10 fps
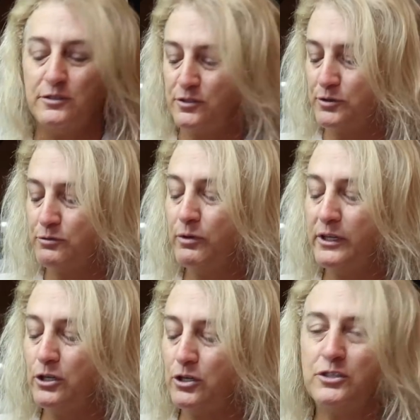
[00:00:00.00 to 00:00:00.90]
So it's
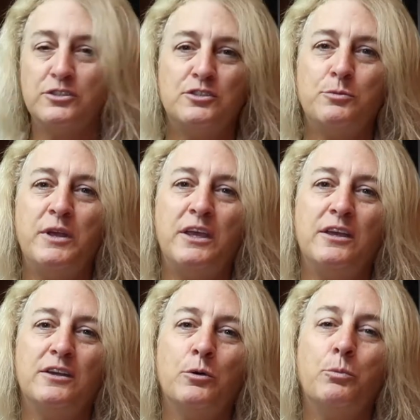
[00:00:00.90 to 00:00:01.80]
really good to
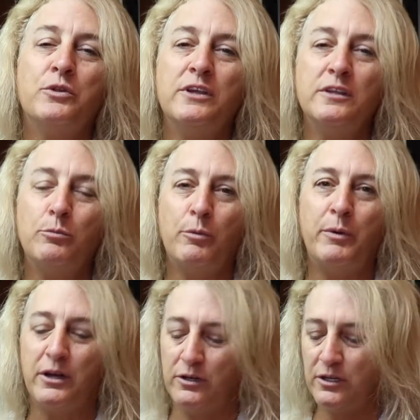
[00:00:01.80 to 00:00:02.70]
be completely
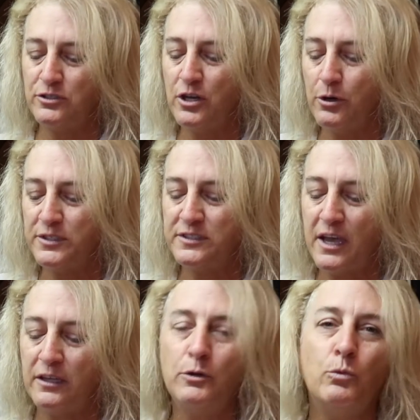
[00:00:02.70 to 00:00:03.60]
prepared and to know
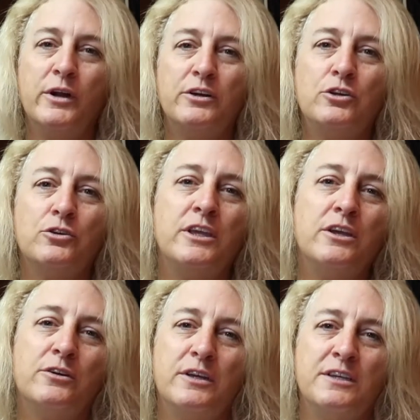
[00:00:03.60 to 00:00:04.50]
exactly where your
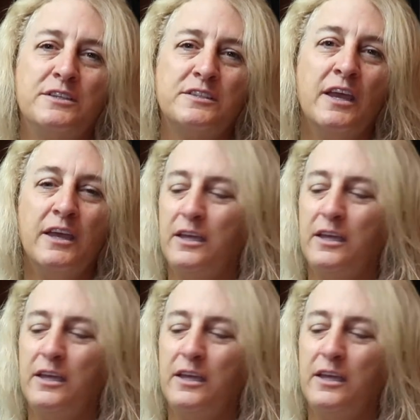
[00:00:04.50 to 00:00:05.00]
gear is